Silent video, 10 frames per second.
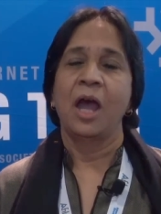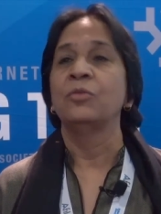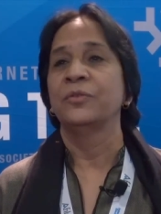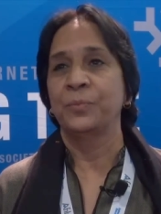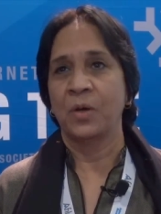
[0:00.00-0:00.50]

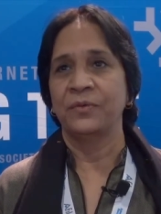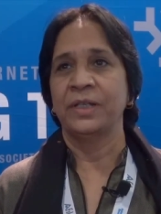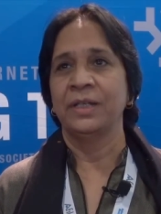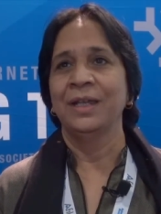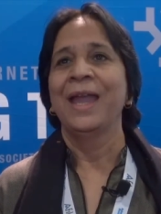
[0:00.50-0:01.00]
out of
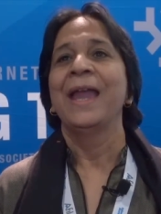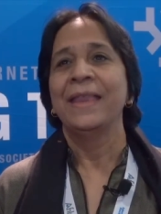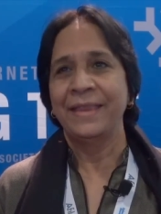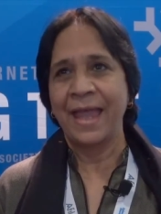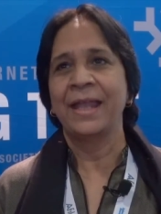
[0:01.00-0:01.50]
poverty.
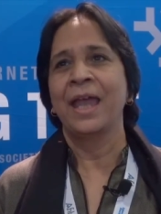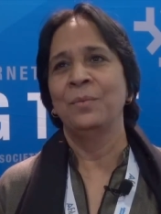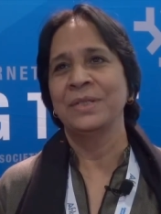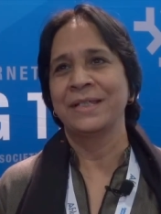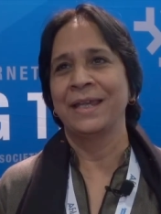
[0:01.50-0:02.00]
Then
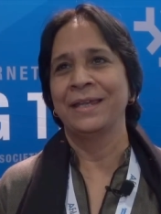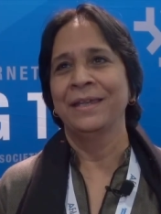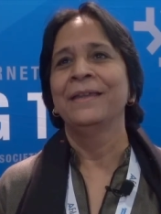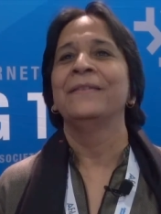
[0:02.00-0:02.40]
I will say